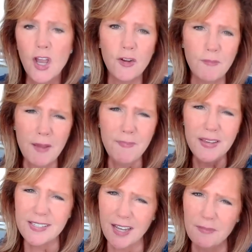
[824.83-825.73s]
there might be
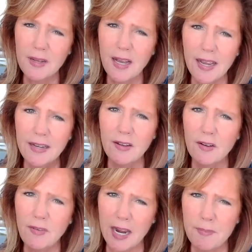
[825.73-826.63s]
some kind
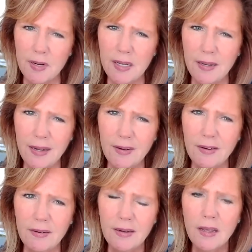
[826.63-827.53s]
of hybrid
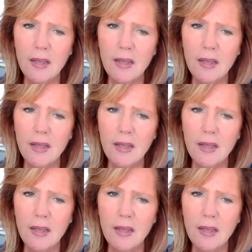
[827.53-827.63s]
here